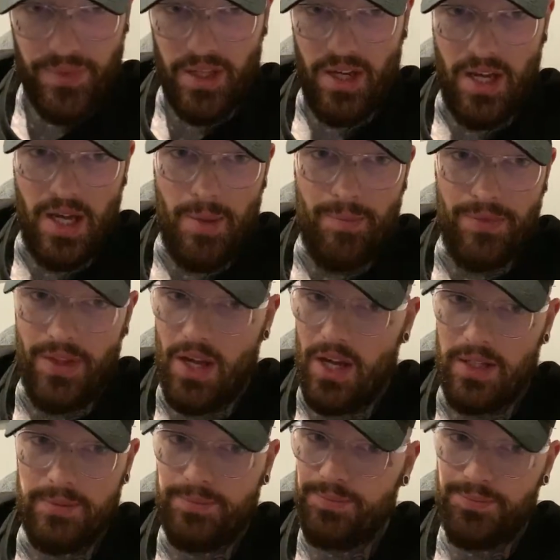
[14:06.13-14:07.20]

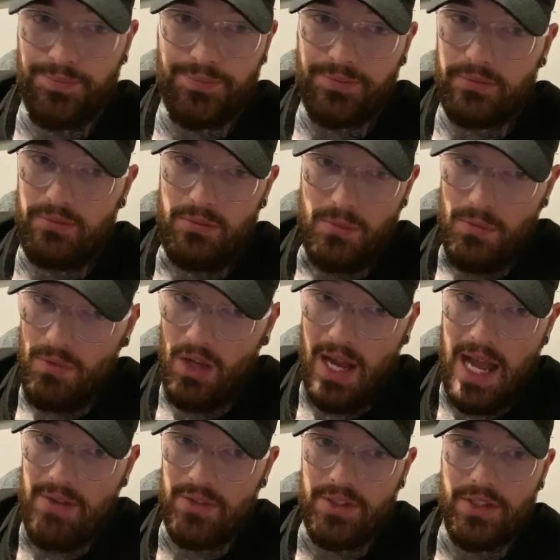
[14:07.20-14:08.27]
No, I
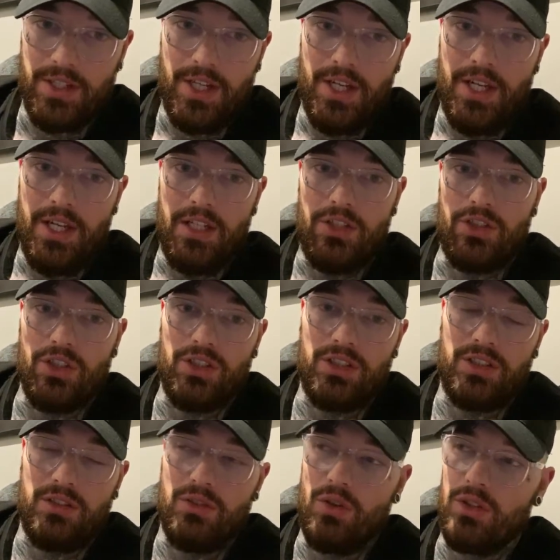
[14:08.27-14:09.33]
haven't. It's
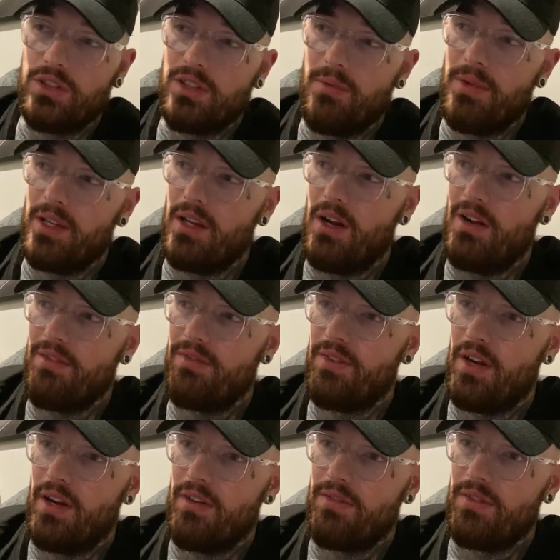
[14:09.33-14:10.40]
just not something I
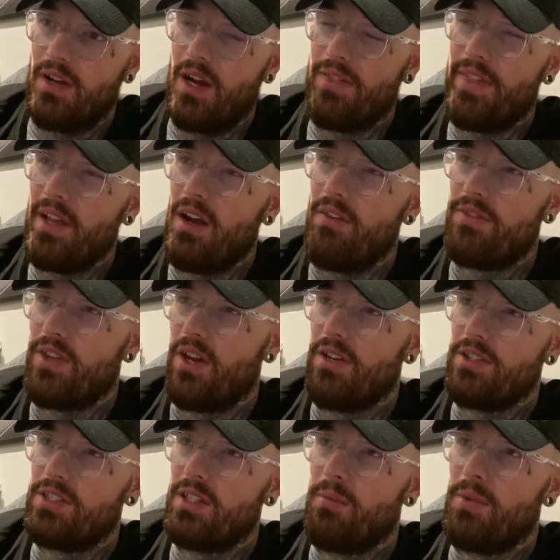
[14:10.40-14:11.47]
think I've done
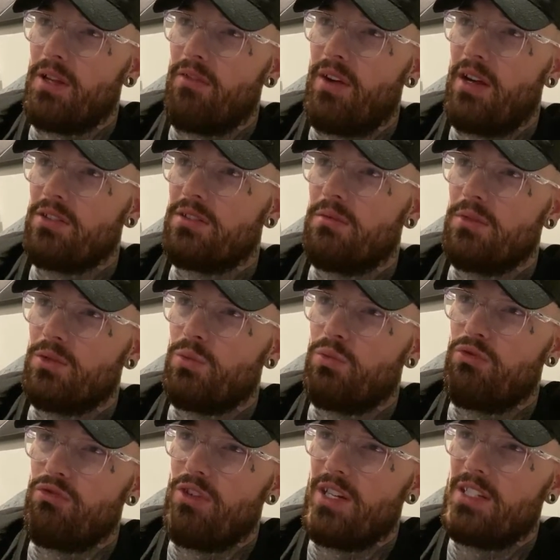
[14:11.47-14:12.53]
something around someone's
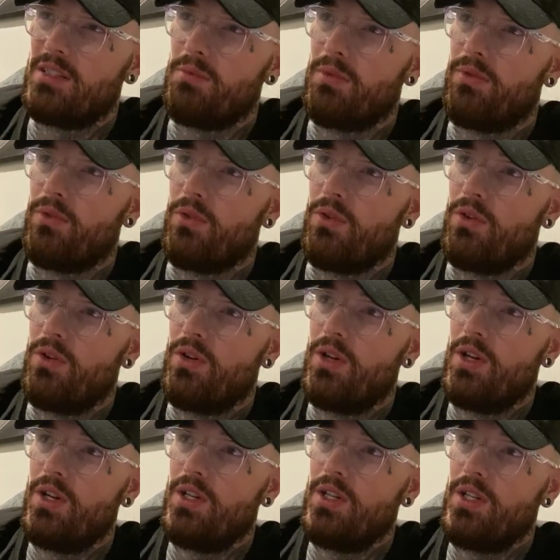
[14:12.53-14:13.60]
wrist before,
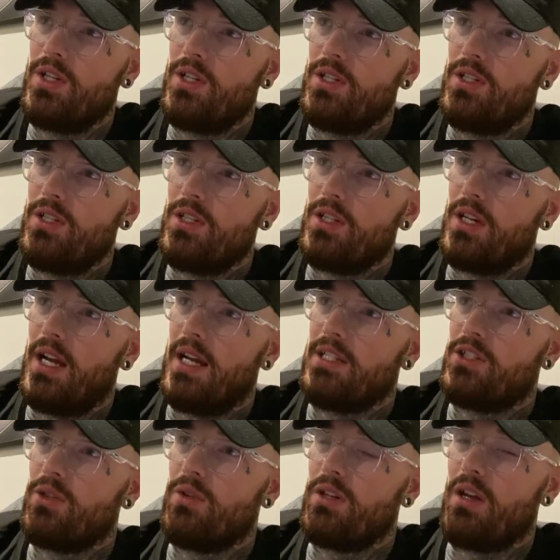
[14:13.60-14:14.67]
and
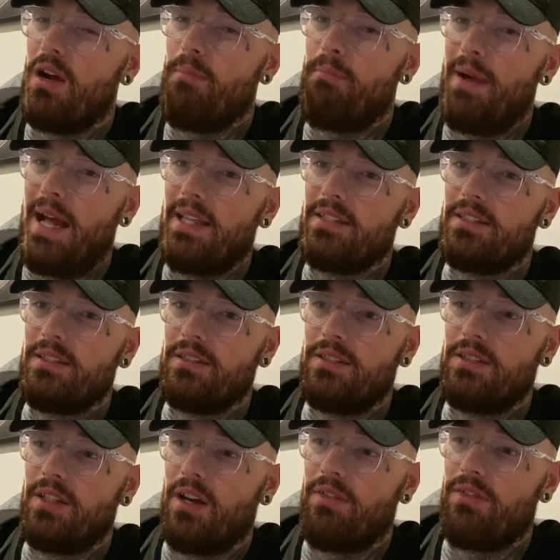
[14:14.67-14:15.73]
doing like bands and
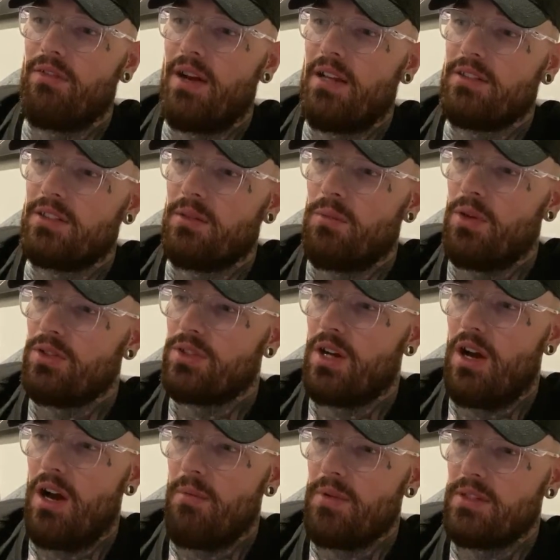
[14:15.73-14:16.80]
stuff around someone's arm.